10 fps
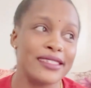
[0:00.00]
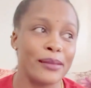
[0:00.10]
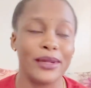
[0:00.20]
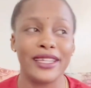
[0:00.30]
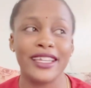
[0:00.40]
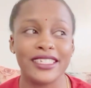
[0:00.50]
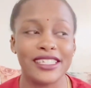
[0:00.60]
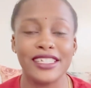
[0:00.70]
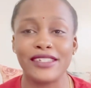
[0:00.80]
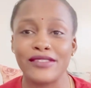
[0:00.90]
Some are
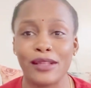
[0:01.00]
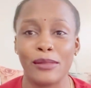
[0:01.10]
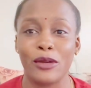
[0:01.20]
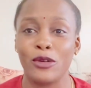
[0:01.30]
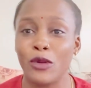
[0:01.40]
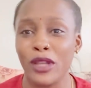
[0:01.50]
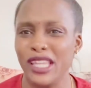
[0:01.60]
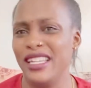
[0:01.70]
negative, some are good. Okay,